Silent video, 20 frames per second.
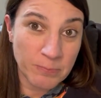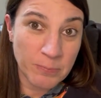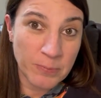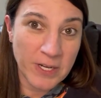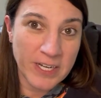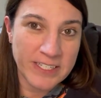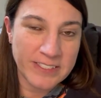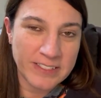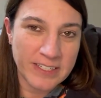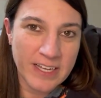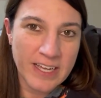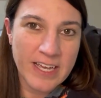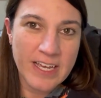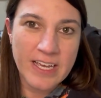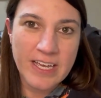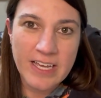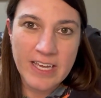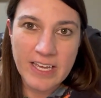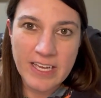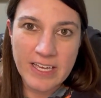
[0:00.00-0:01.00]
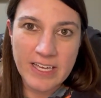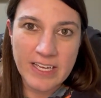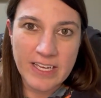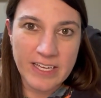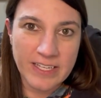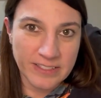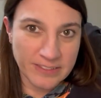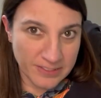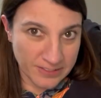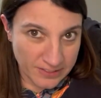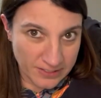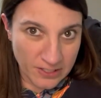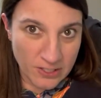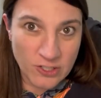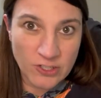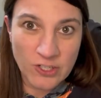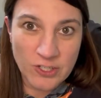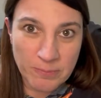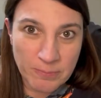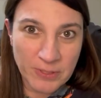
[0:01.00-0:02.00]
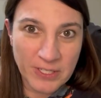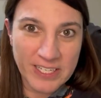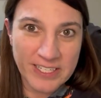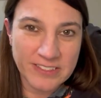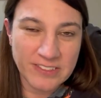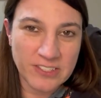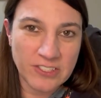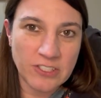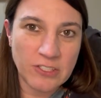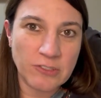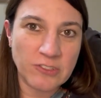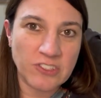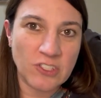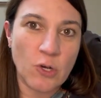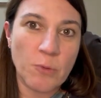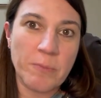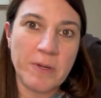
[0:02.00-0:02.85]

but it's a good place to do so.